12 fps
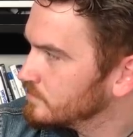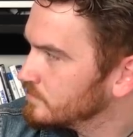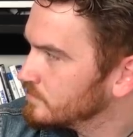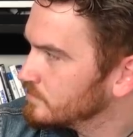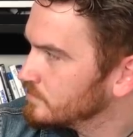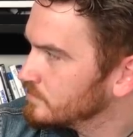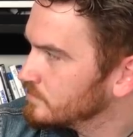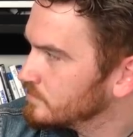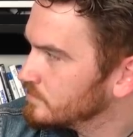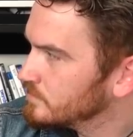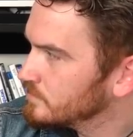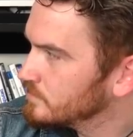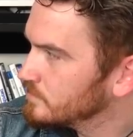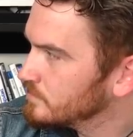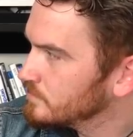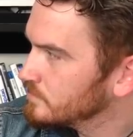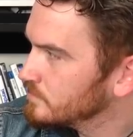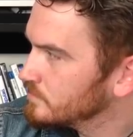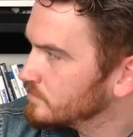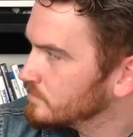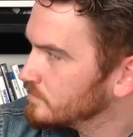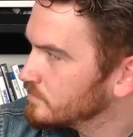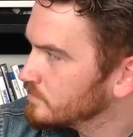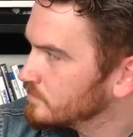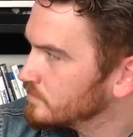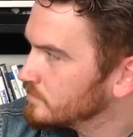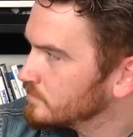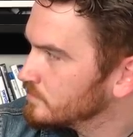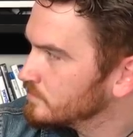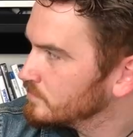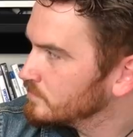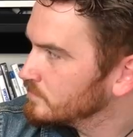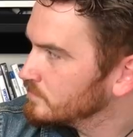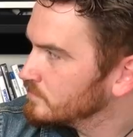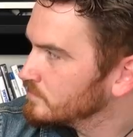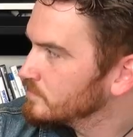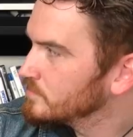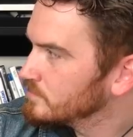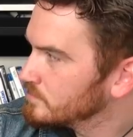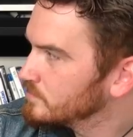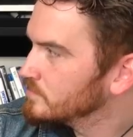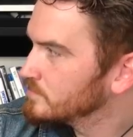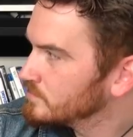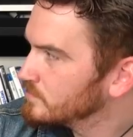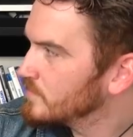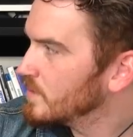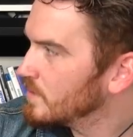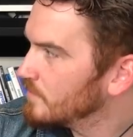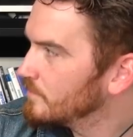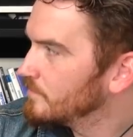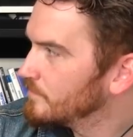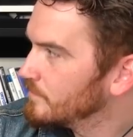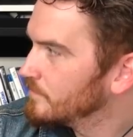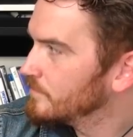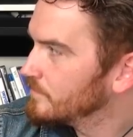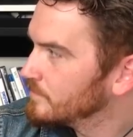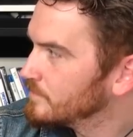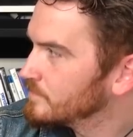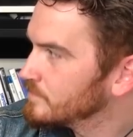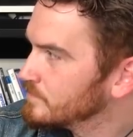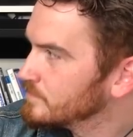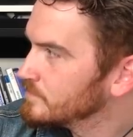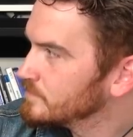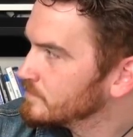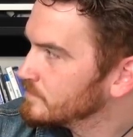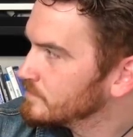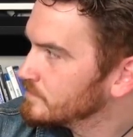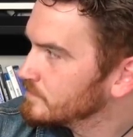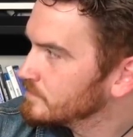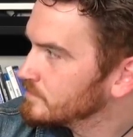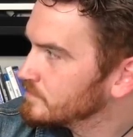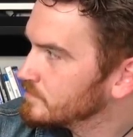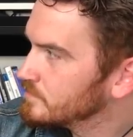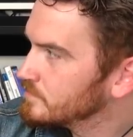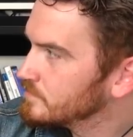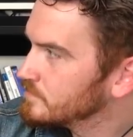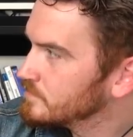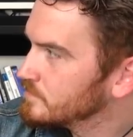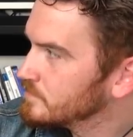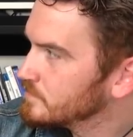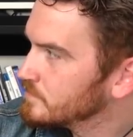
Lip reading: The person shown says nothing.